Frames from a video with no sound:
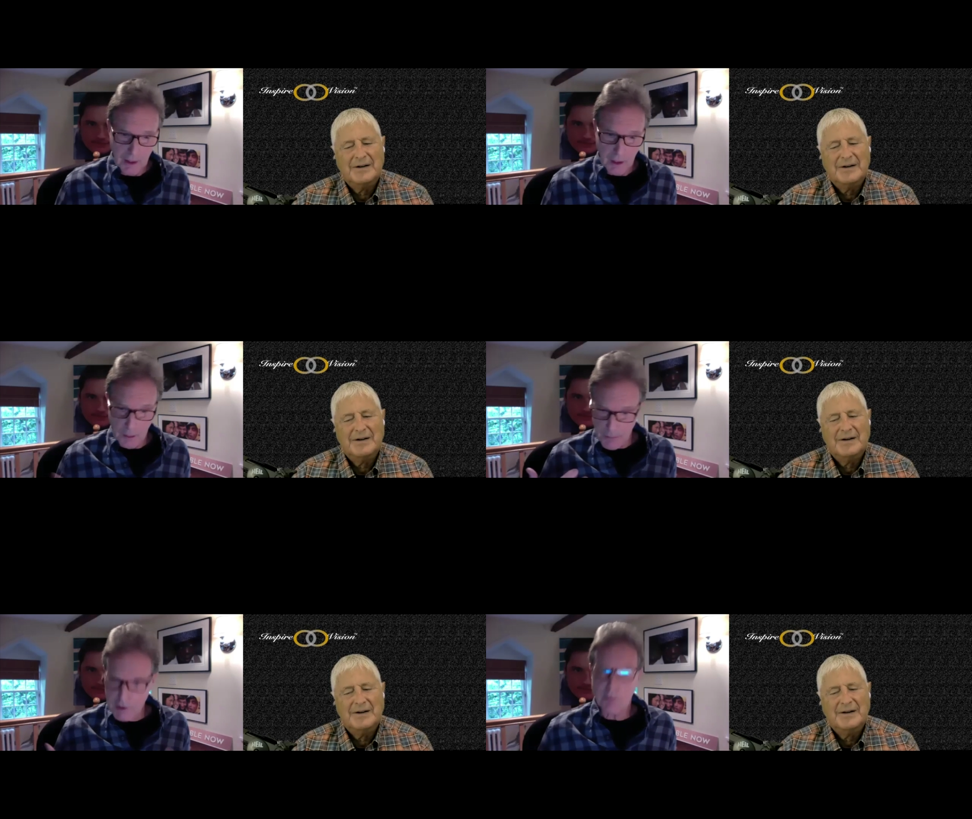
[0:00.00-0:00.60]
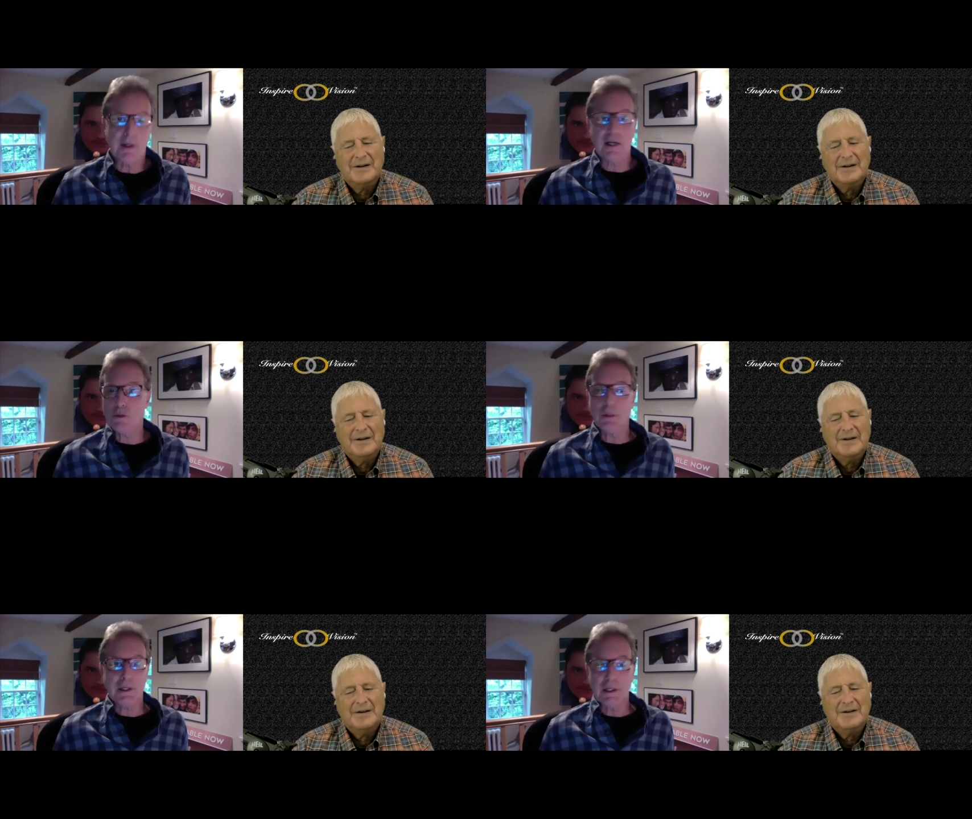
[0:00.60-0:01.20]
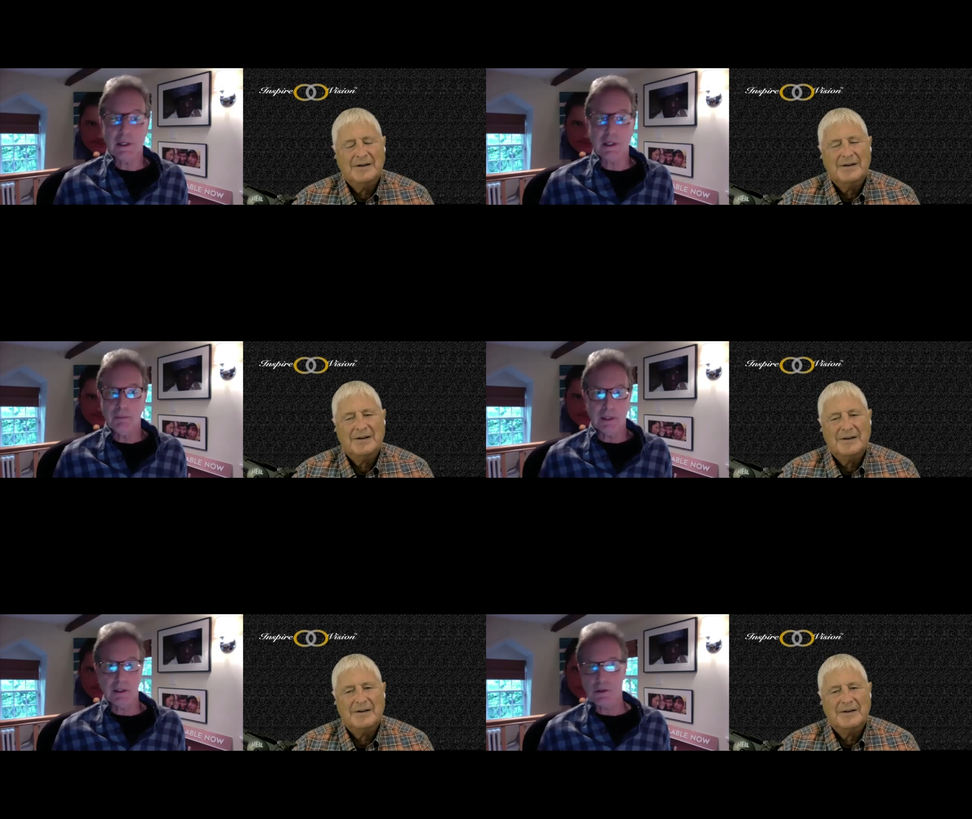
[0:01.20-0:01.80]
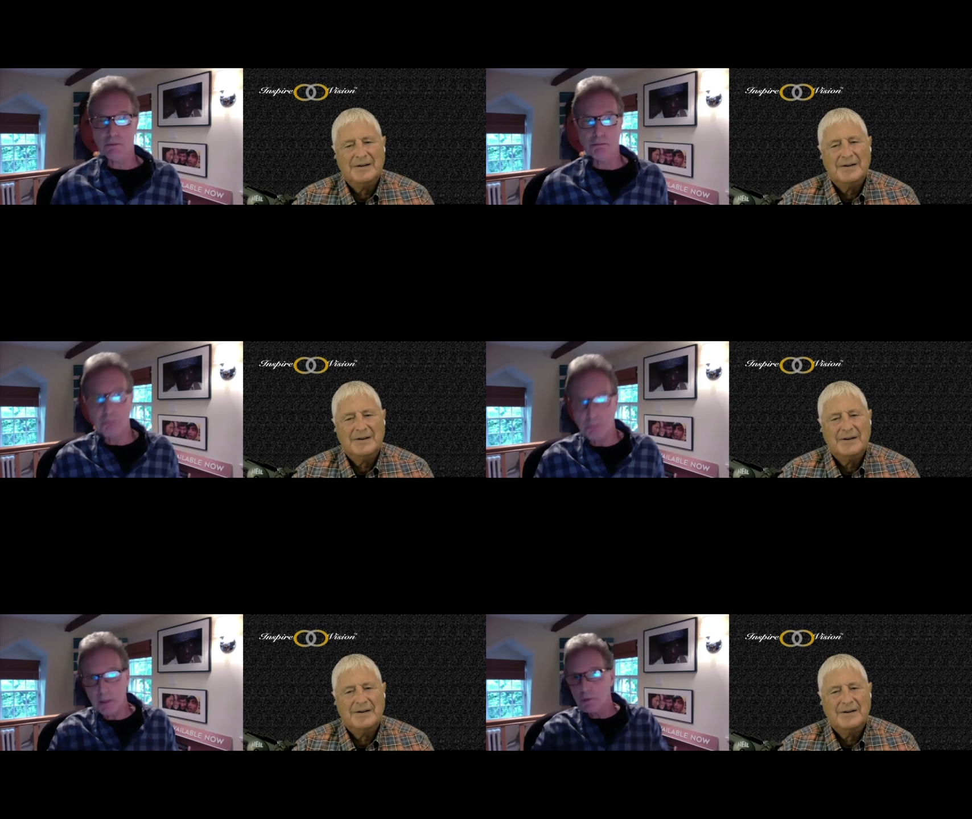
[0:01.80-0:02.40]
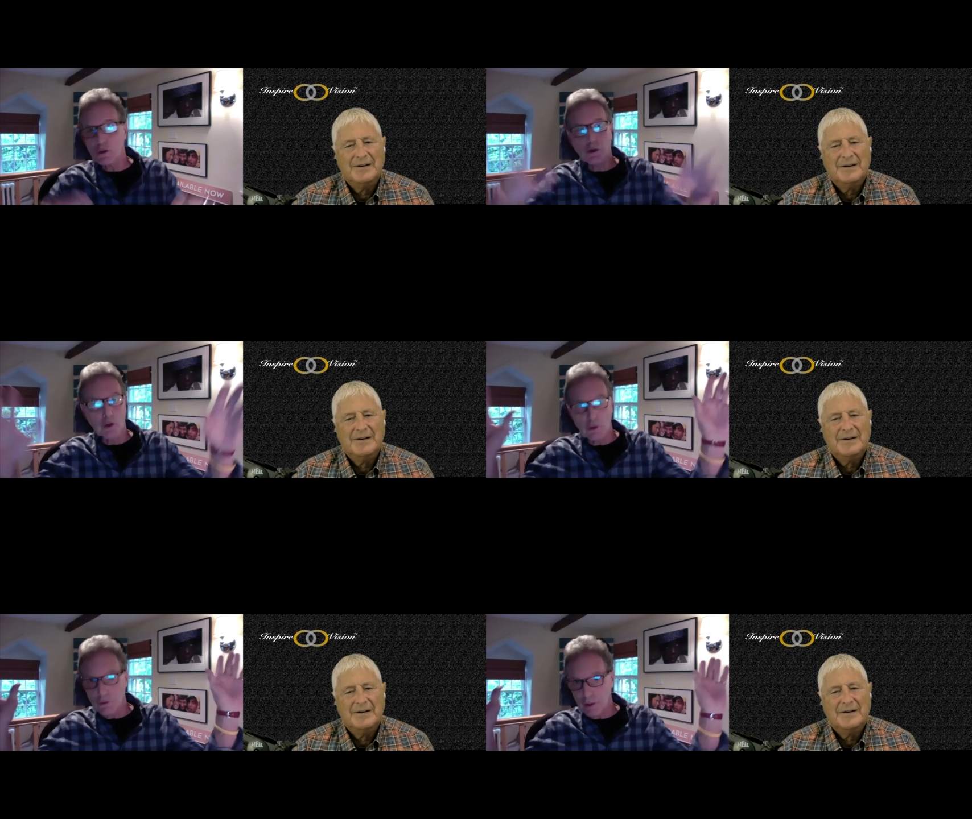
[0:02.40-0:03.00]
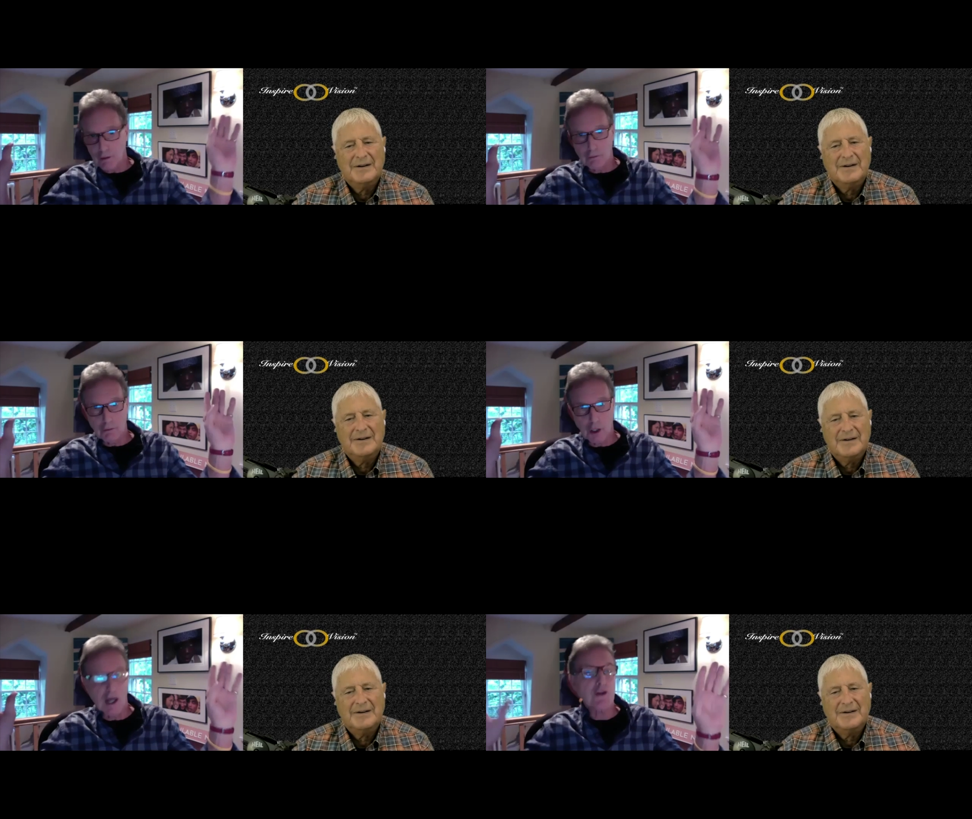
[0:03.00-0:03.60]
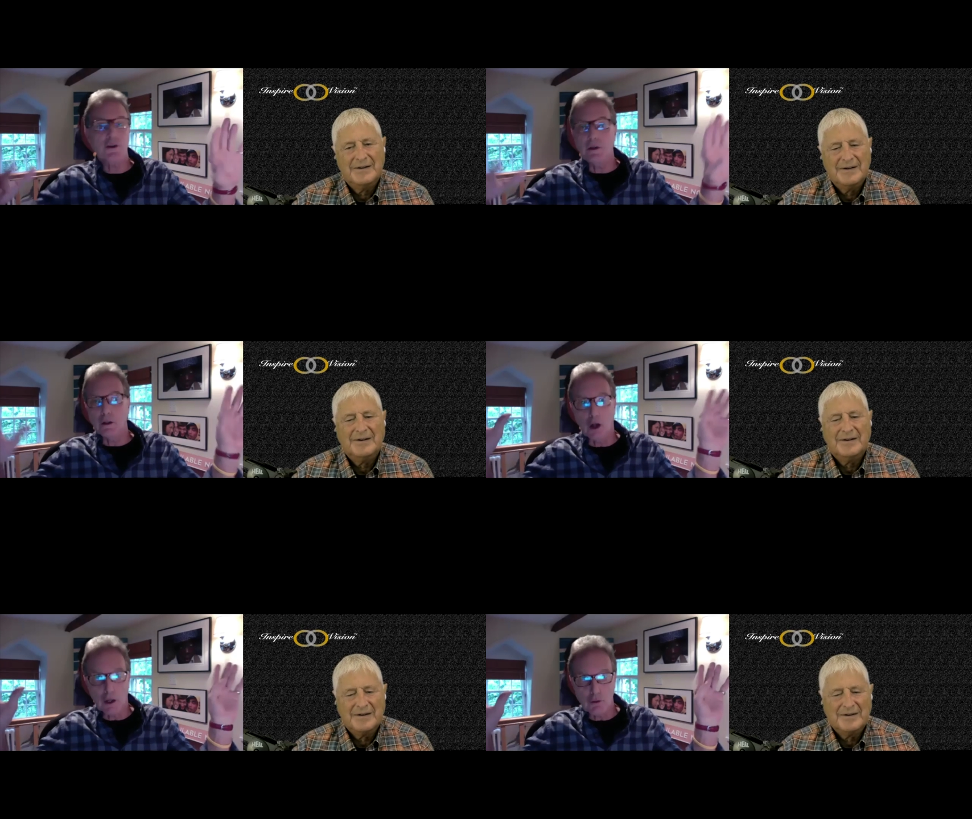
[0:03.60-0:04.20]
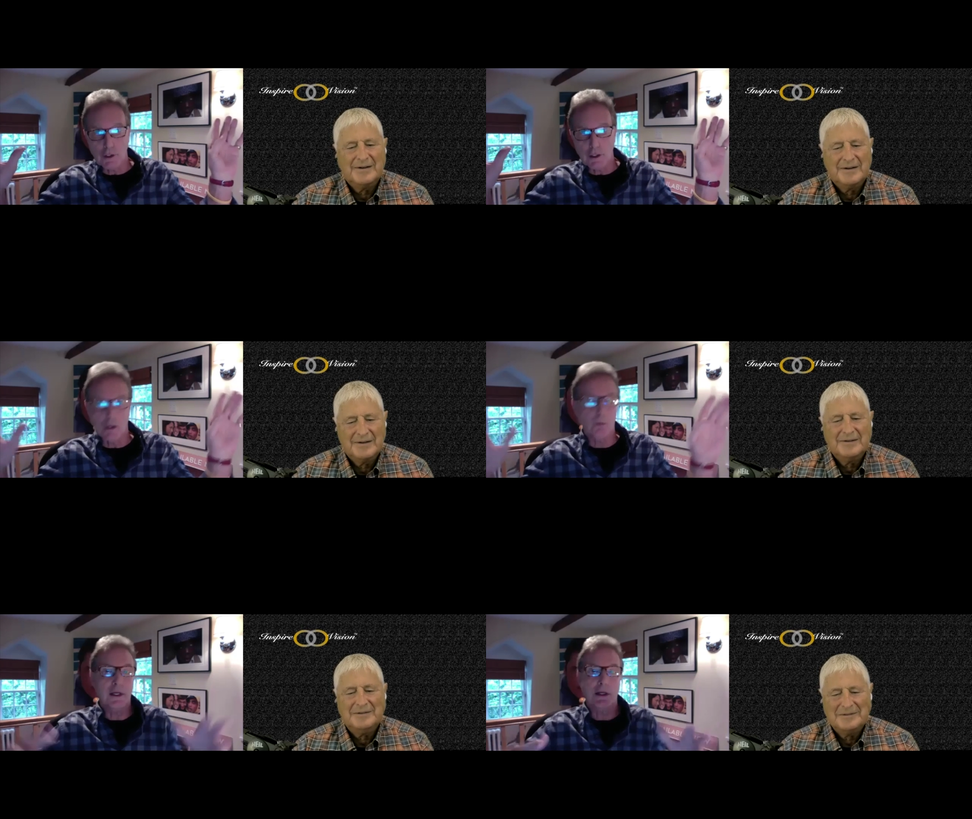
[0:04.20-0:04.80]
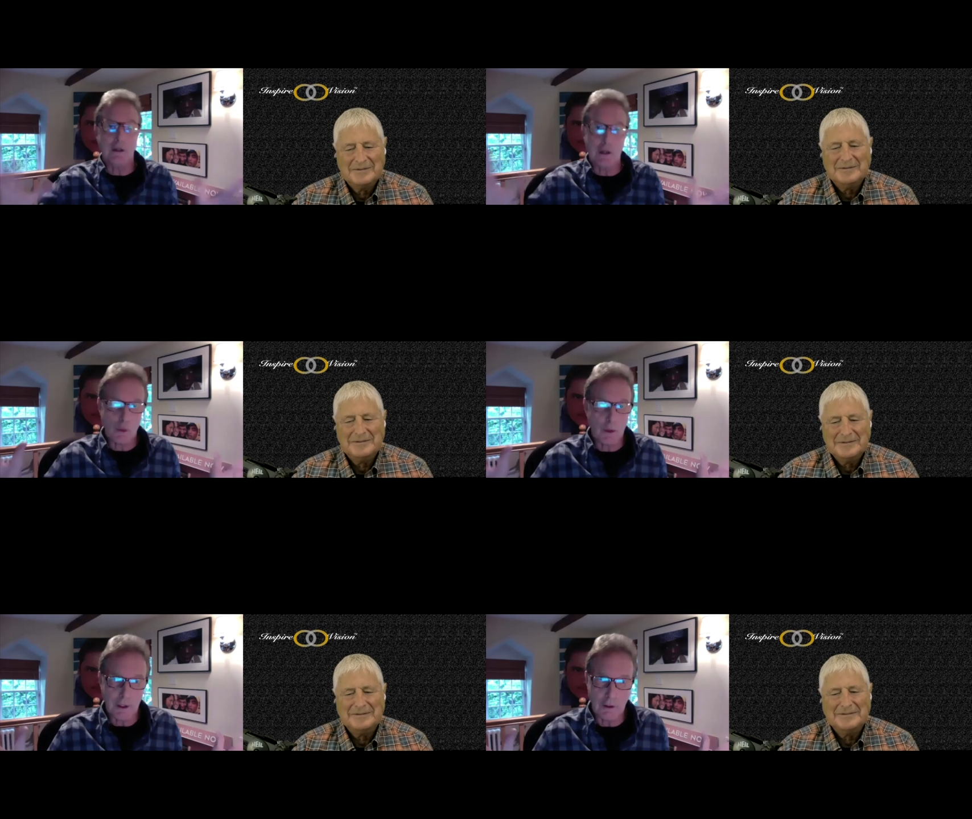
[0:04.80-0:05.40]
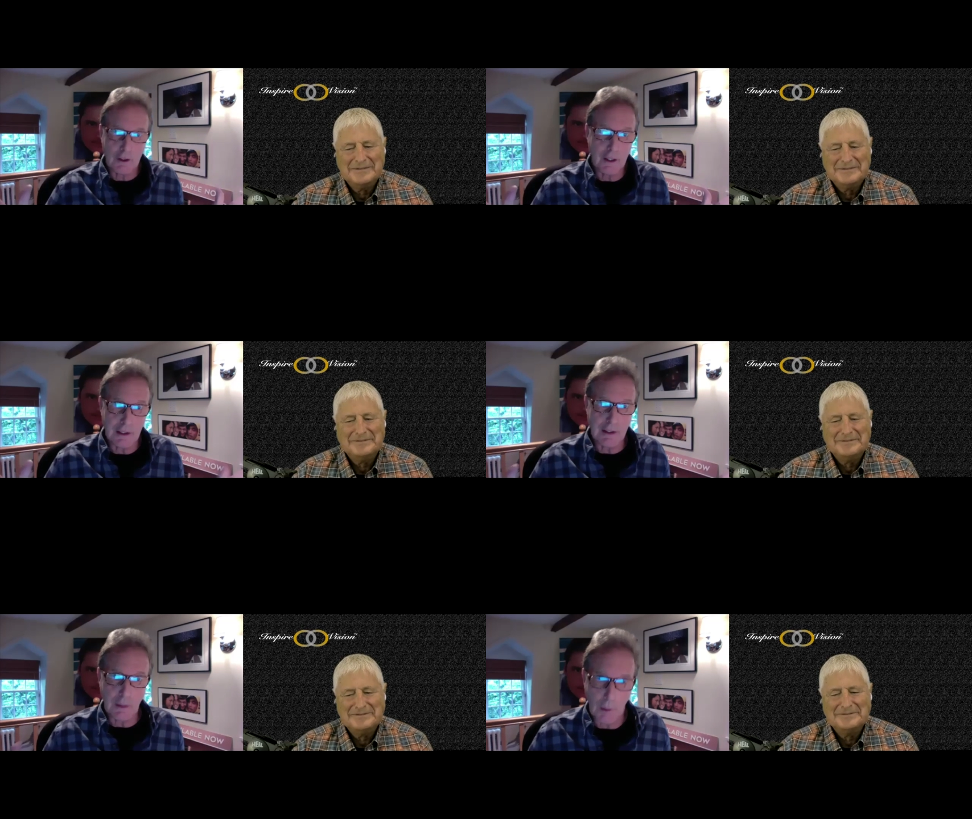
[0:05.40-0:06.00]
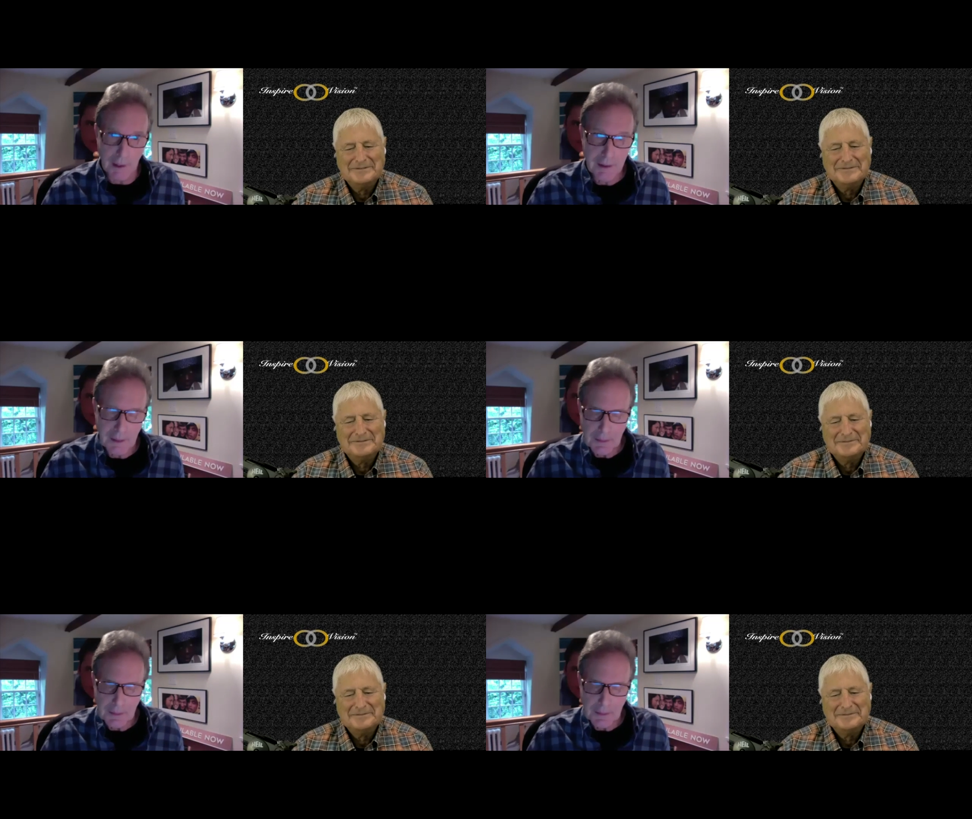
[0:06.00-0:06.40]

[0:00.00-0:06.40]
Speaker 1: a mismatched bikini because people's clothes get lost in the laundry and nobody cares what they look like anyway.